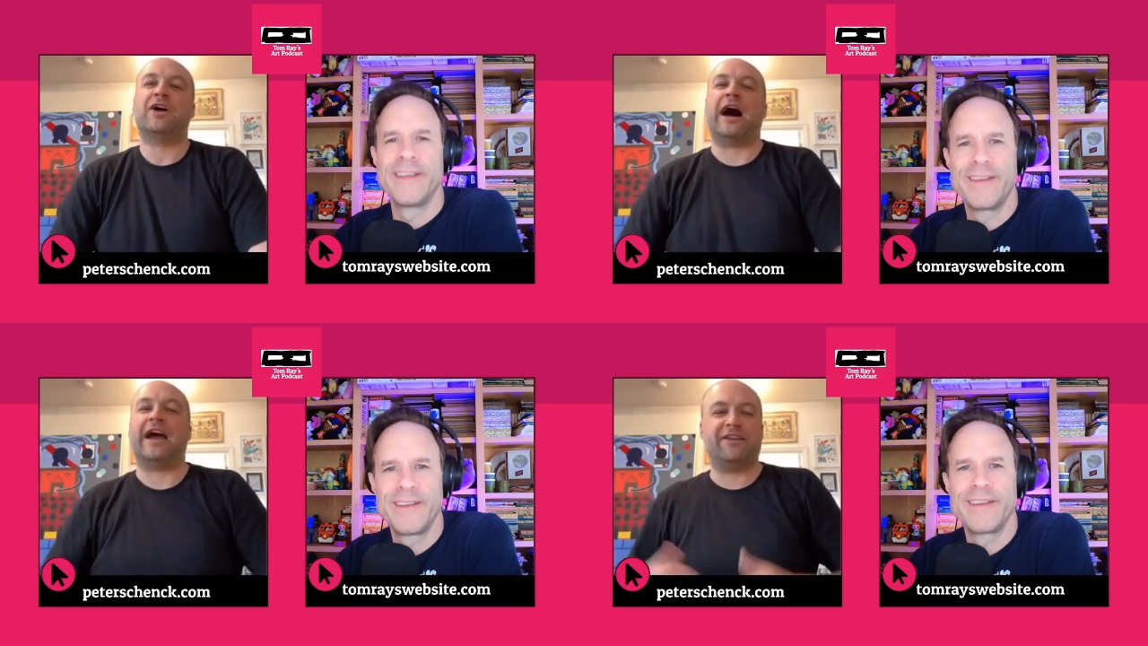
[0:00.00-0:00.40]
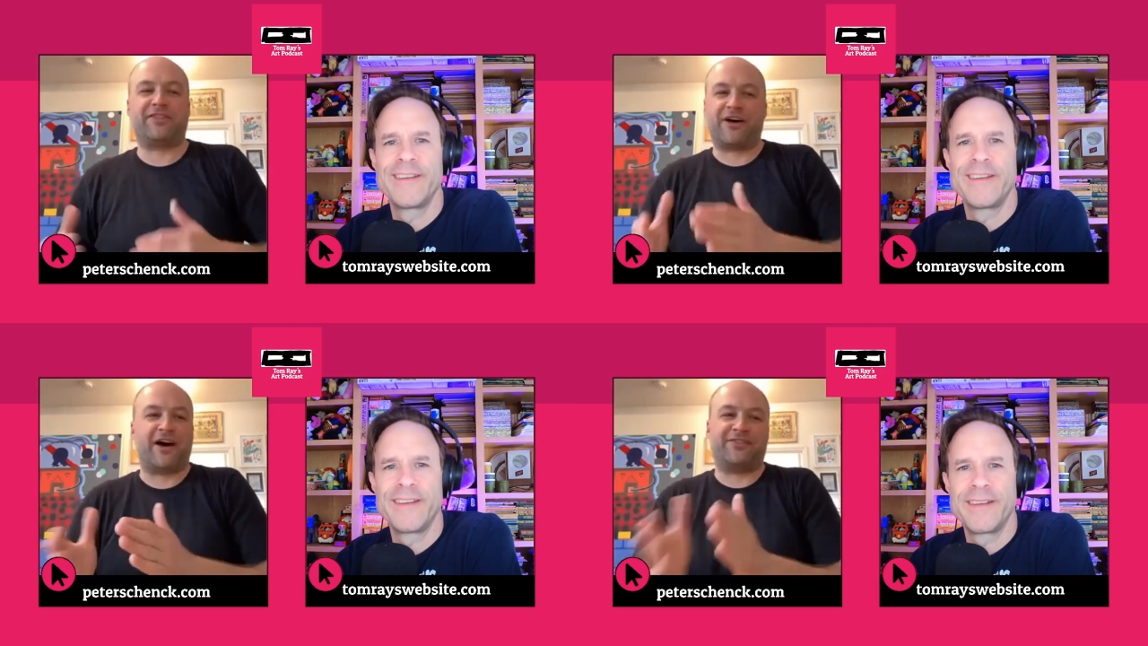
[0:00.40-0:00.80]
Speaker 1: I had
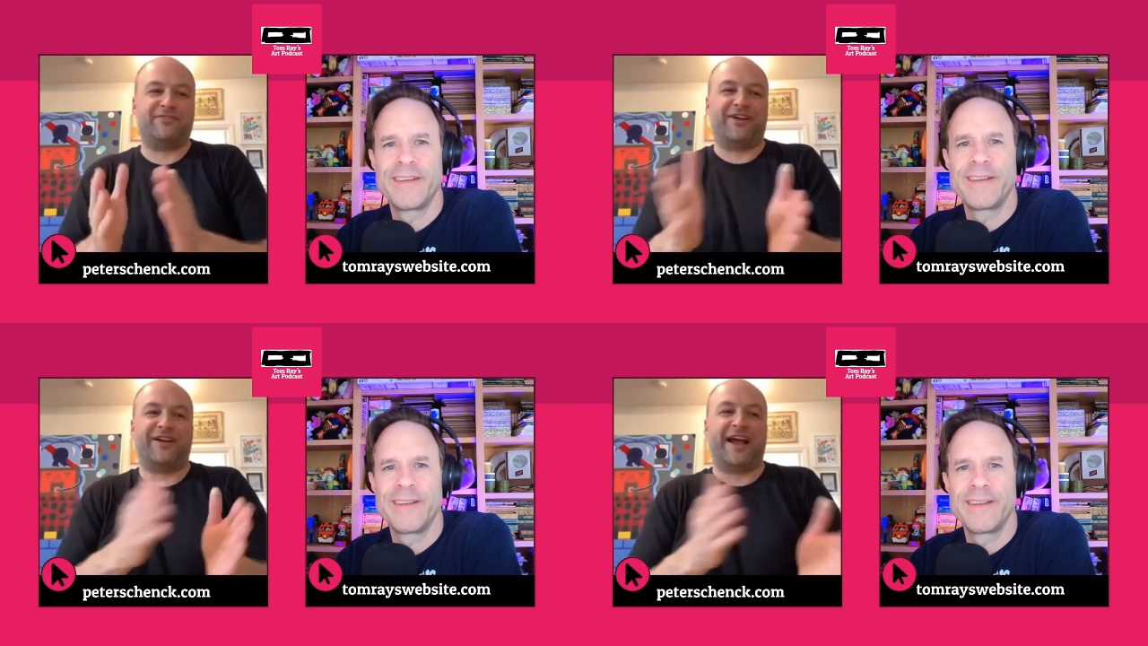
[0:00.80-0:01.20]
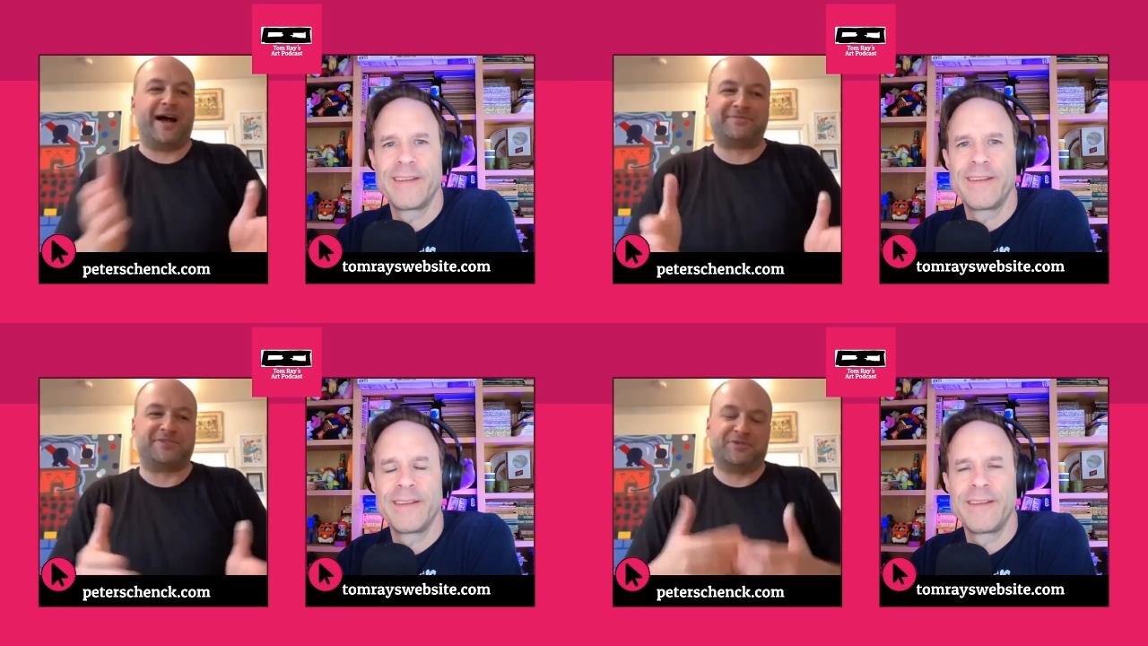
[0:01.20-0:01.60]
thought very
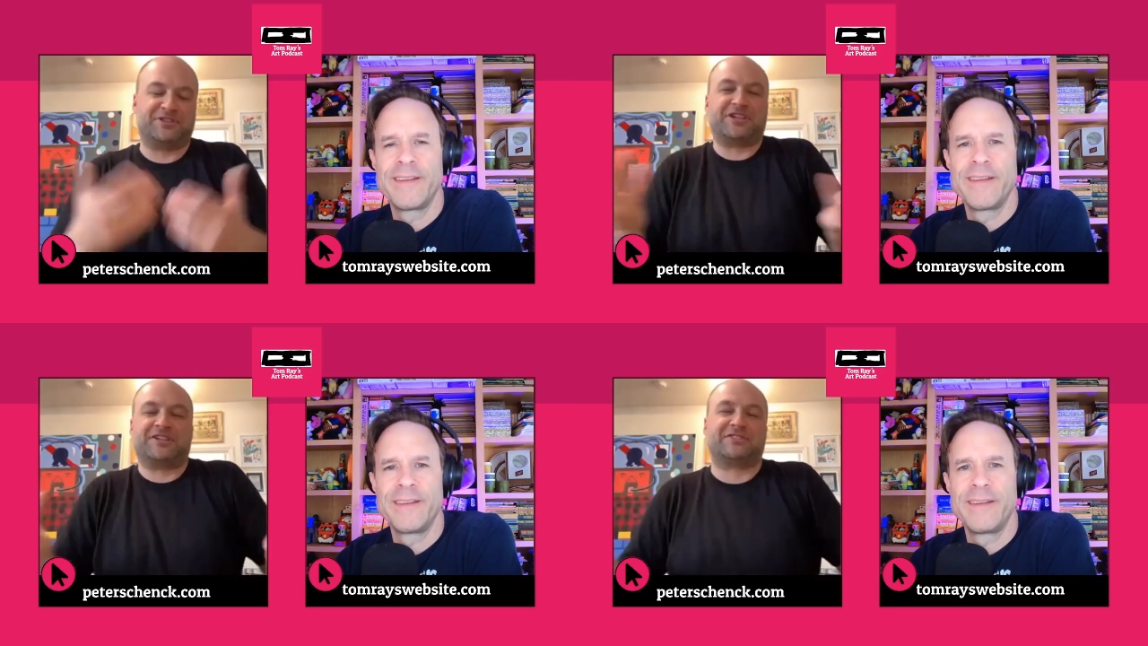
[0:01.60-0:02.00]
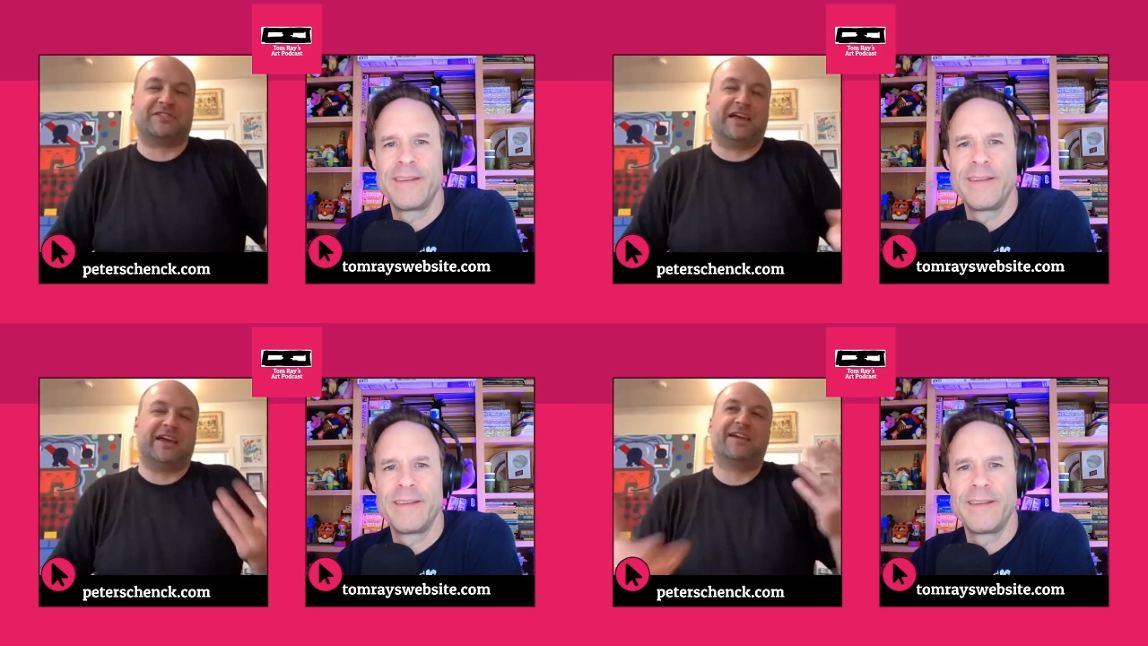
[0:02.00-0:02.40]
opposite, which is also
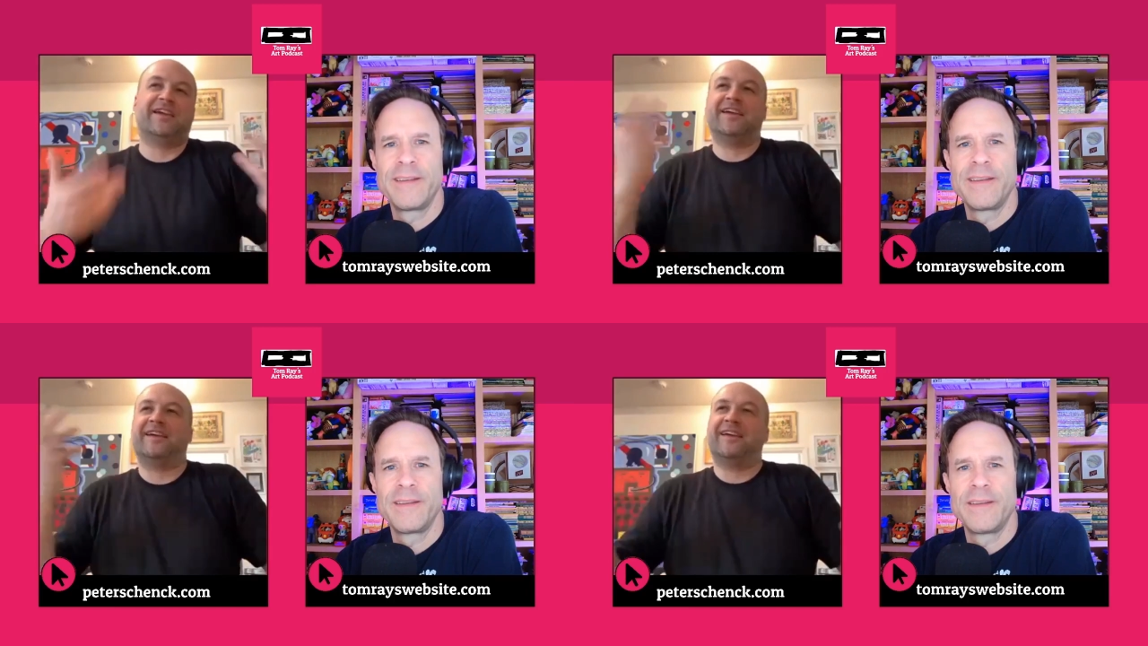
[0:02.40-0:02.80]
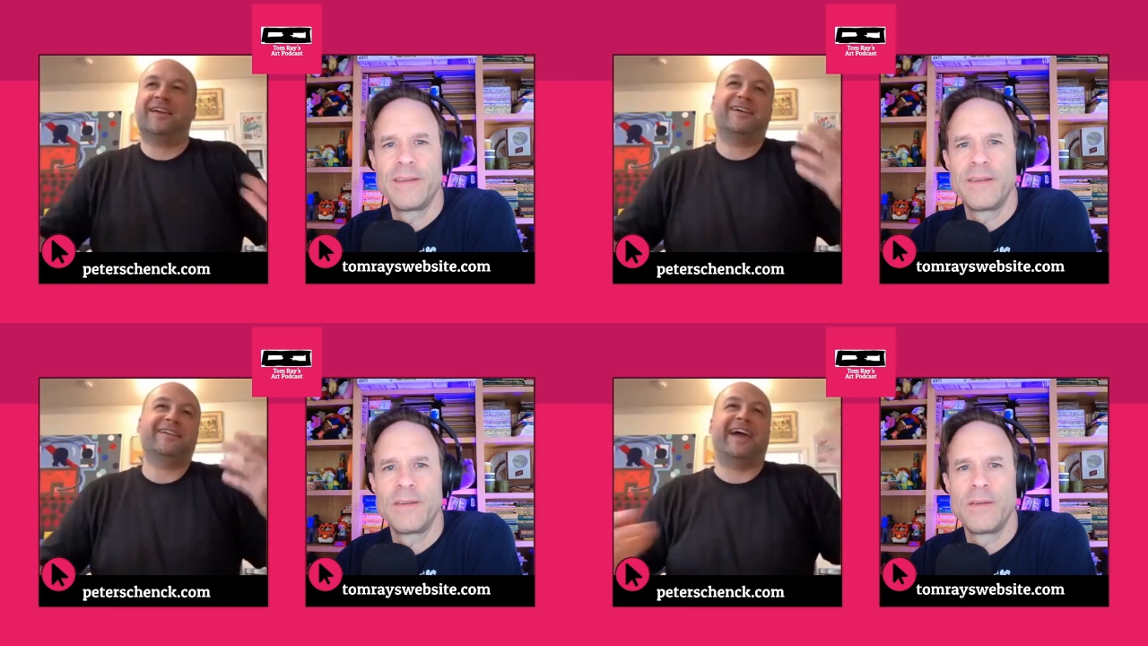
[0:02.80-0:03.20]
like,
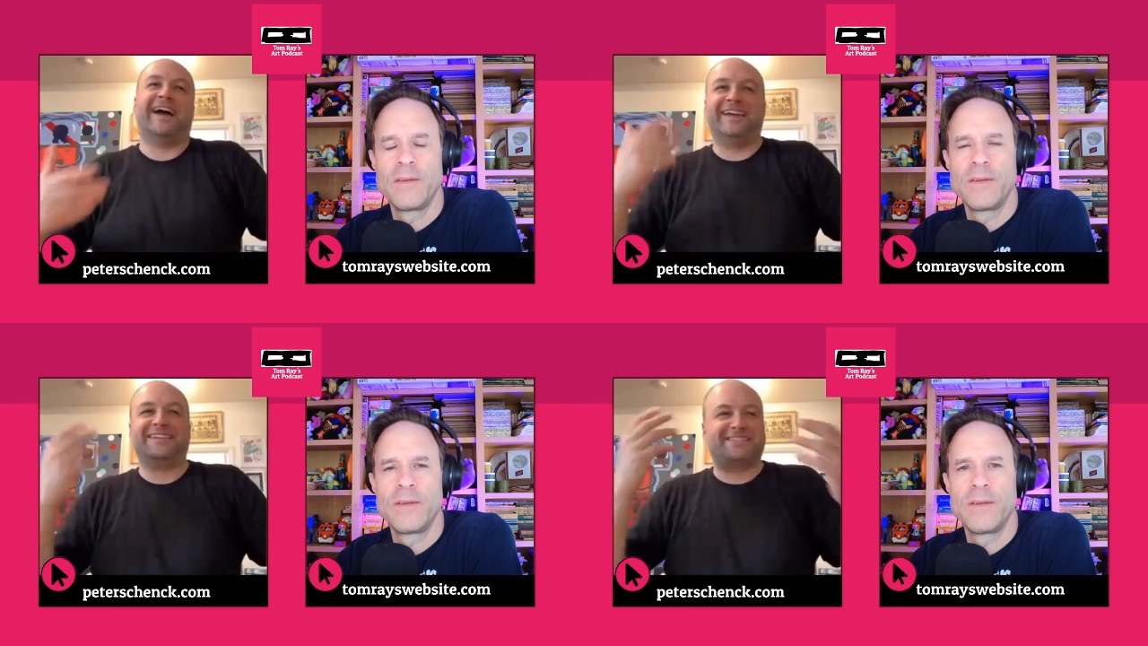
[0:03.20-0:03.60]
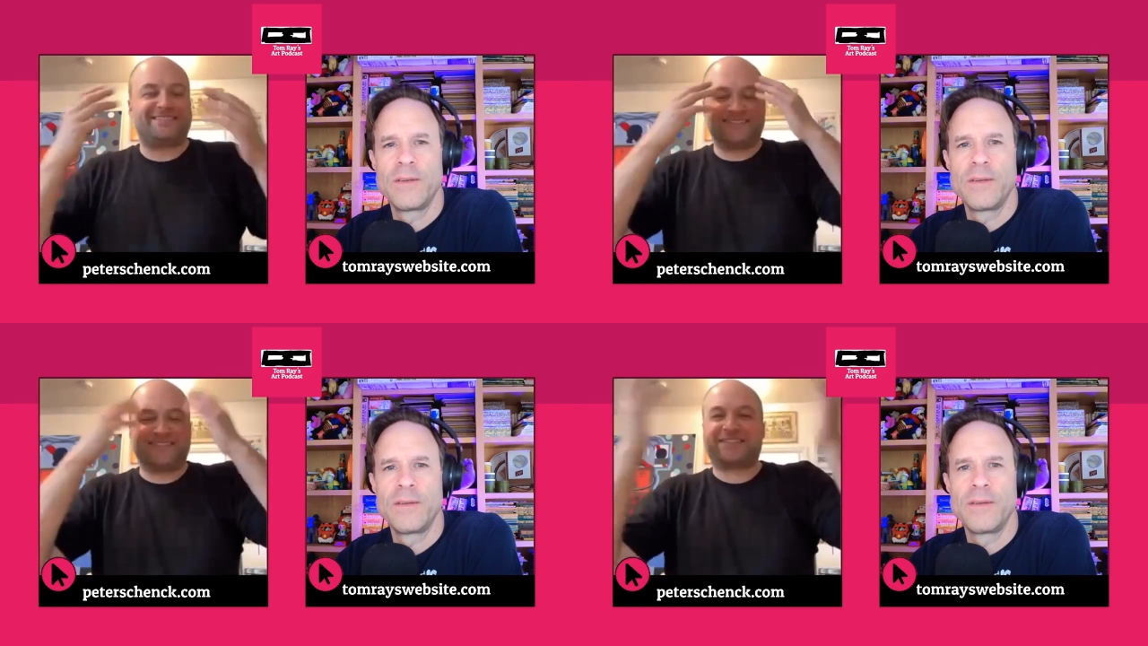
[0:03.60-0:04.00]
yeah, it's
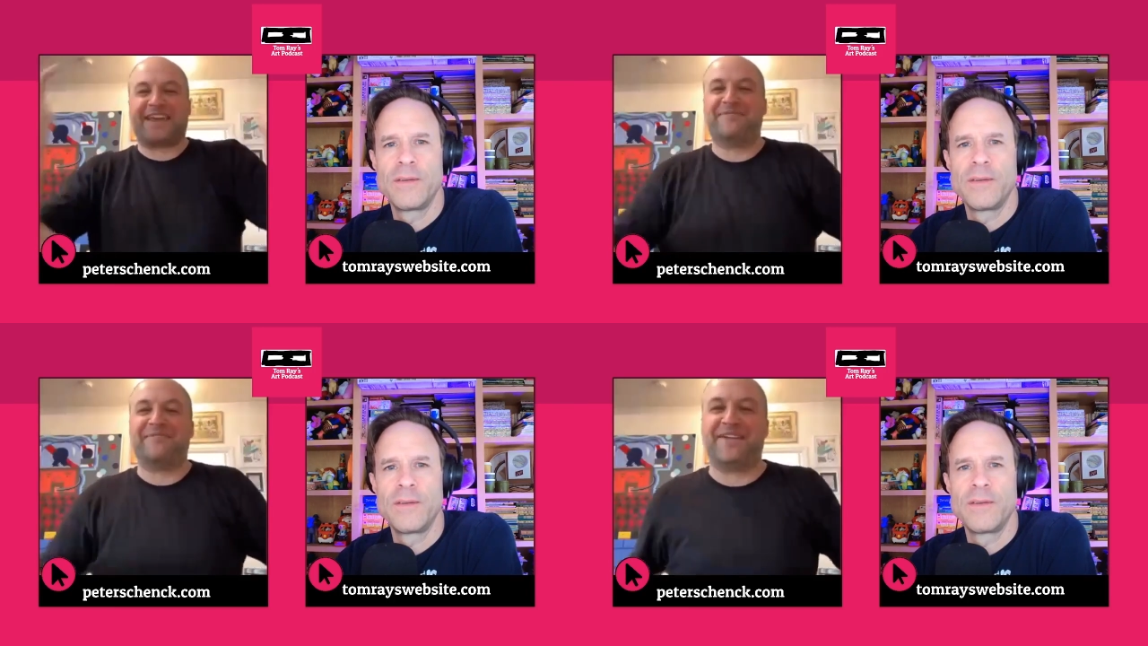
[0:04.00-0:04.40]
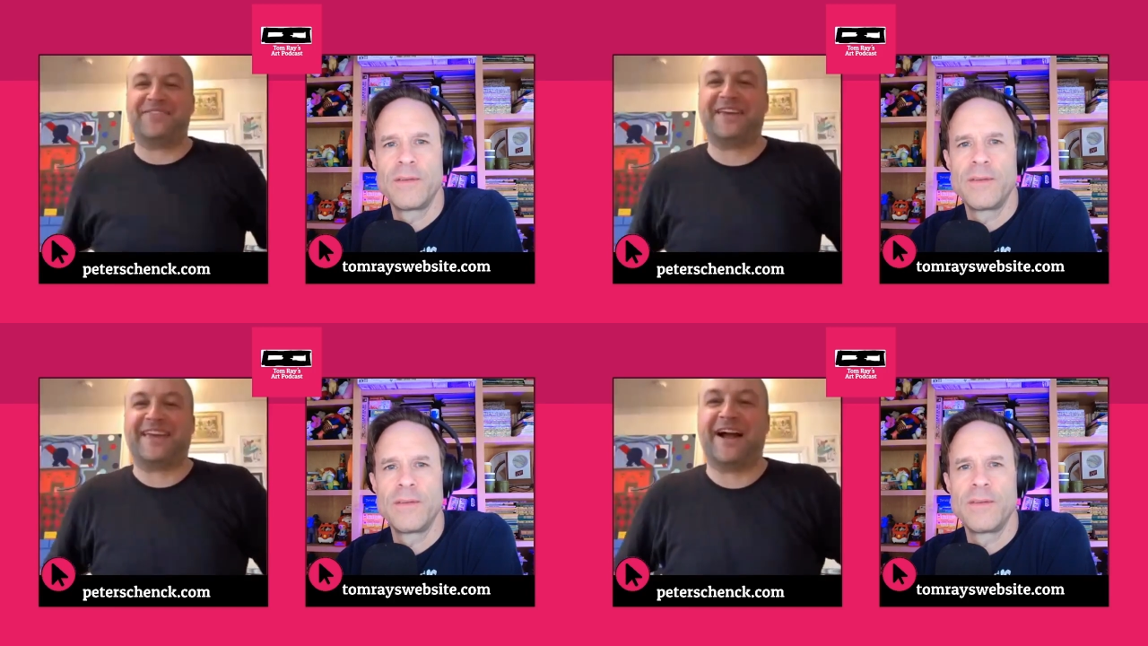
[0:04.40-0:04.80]
just have my
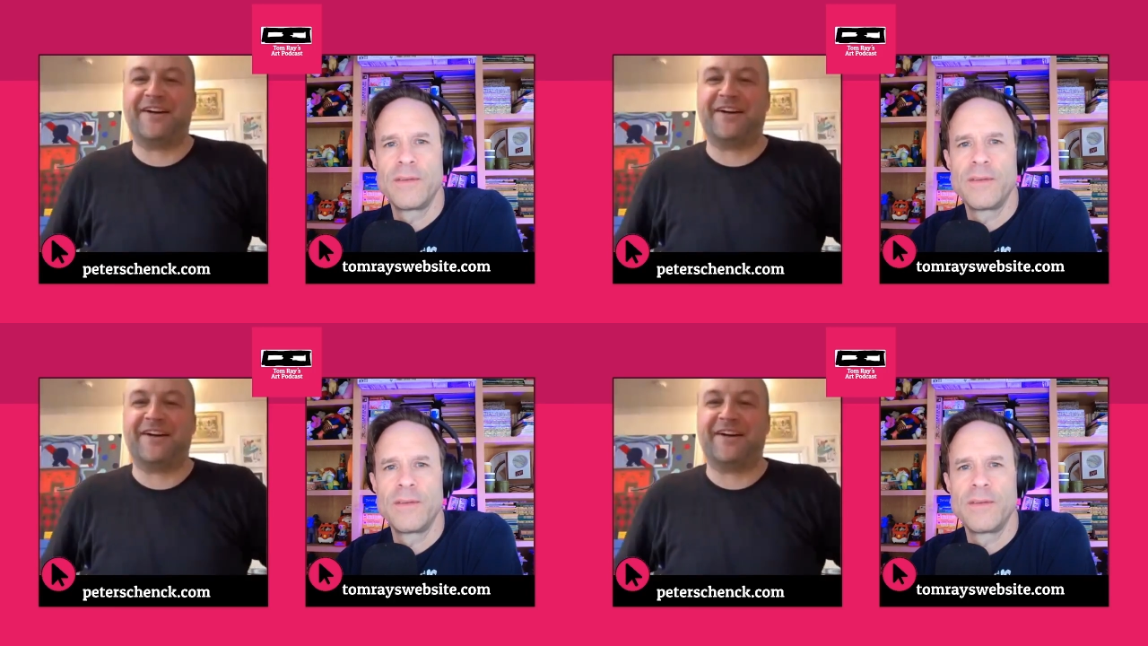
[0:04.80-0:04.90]
thinking.